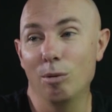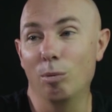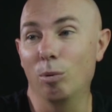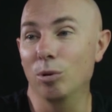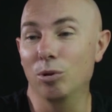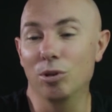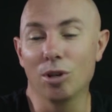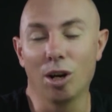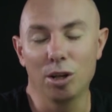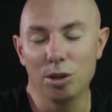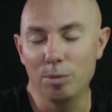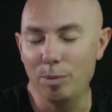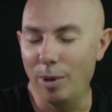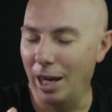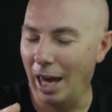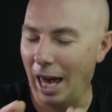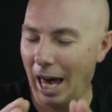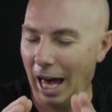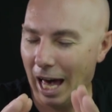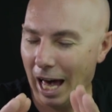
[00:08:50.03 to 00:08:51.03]
would just
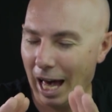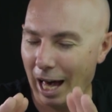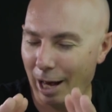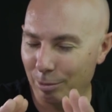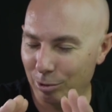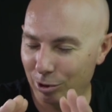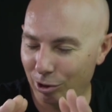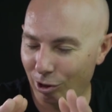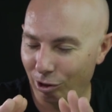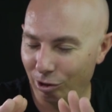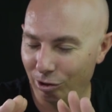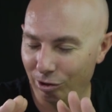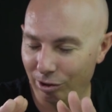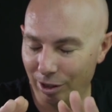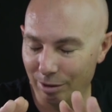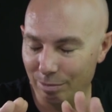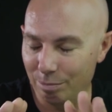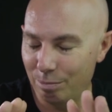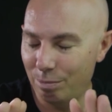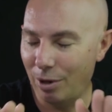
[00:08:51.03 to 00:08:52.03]
be
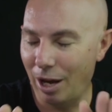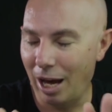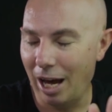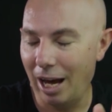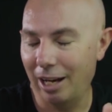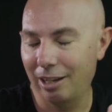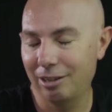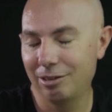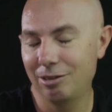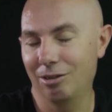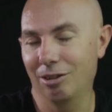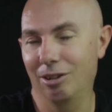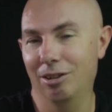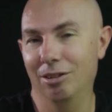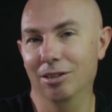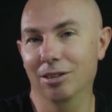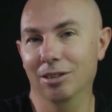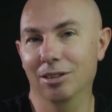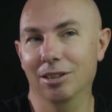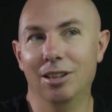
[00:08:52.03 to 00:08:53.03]
absolutely packed
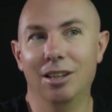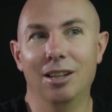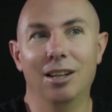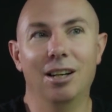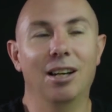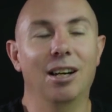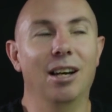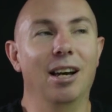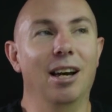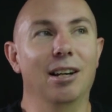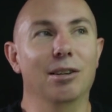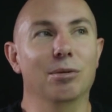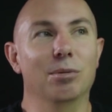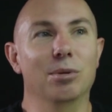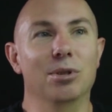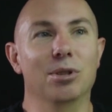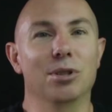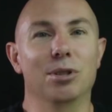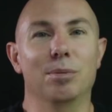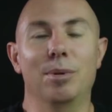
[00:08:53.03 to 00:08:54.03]
solid, and it
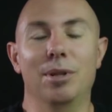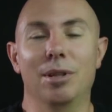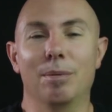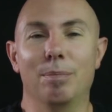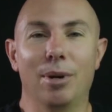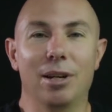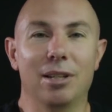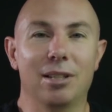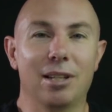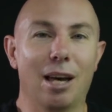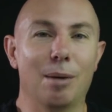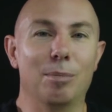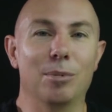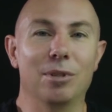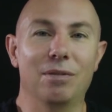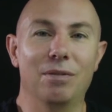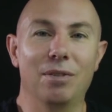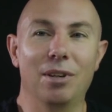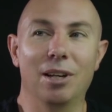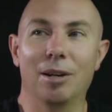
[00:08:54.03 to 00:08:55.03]
would just be the best
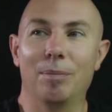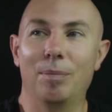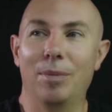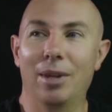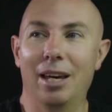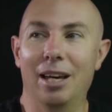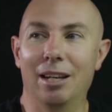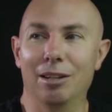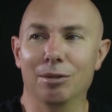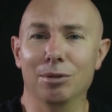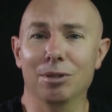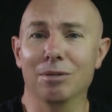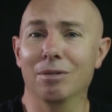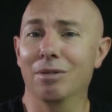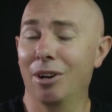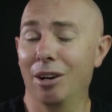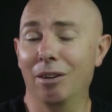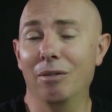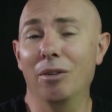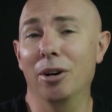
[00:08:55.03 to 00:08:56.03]
atmosphere. And it was
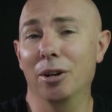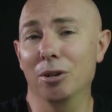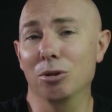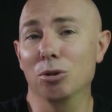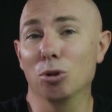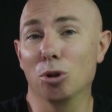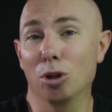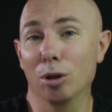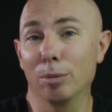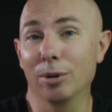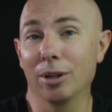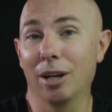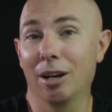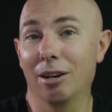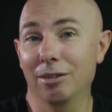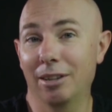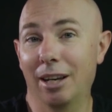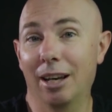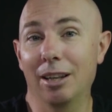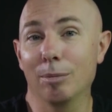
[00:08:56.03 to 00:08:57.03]
very, very enjoyable
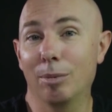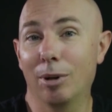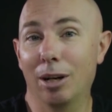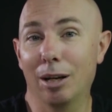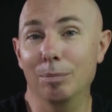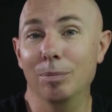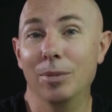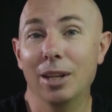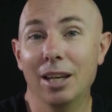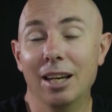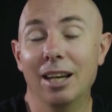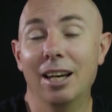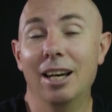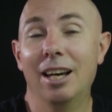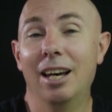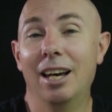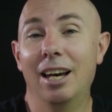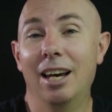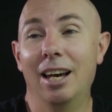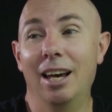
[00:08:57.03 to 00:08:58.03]
going down the pub,
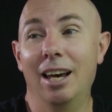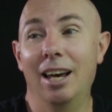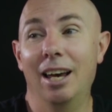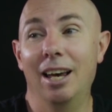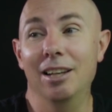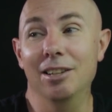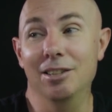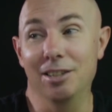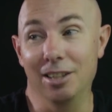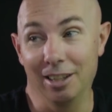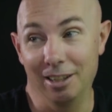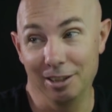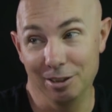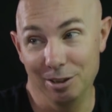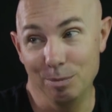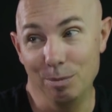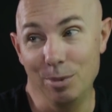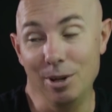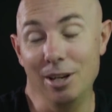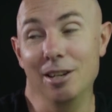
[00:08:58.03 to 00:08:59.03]
sinking
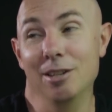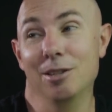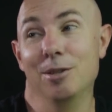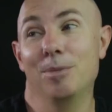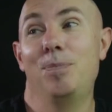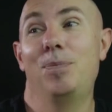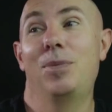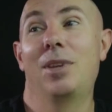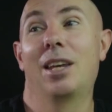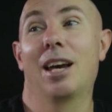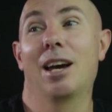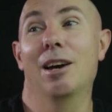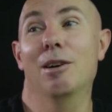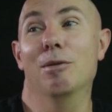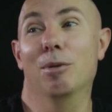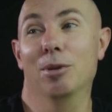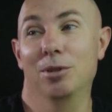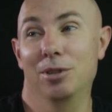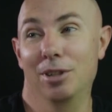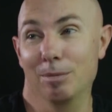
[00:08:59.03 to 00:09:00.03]
some beers,
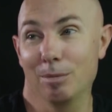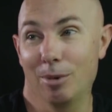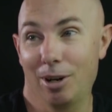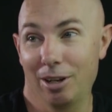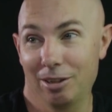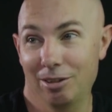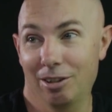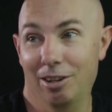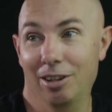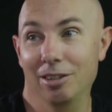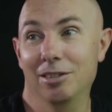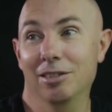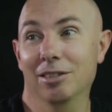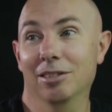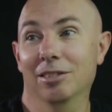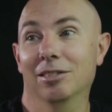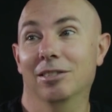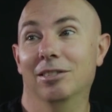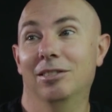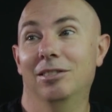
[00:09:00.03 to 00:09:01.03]
watching Mike
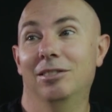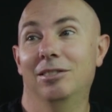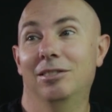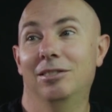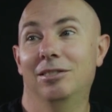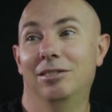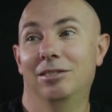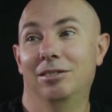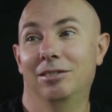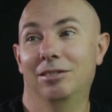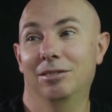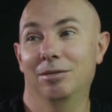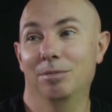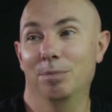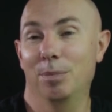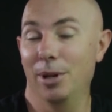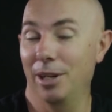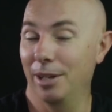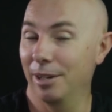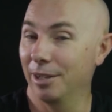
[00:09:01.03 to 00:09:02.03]
Tyson
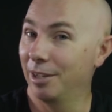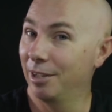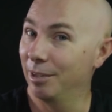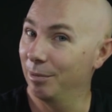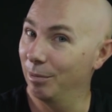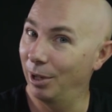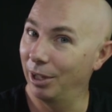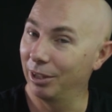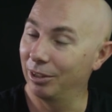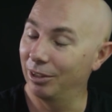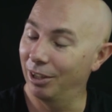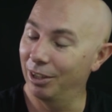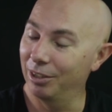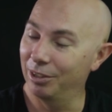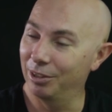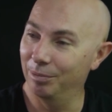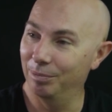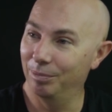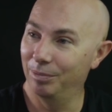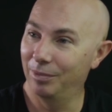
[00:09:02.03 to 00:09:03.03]
be Mike
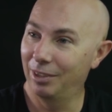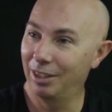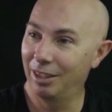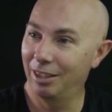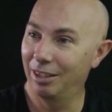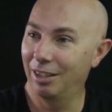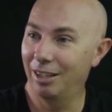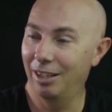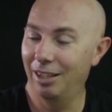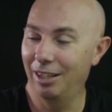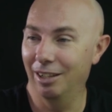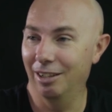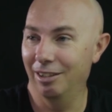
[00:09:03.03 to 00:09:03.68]
Tyson. You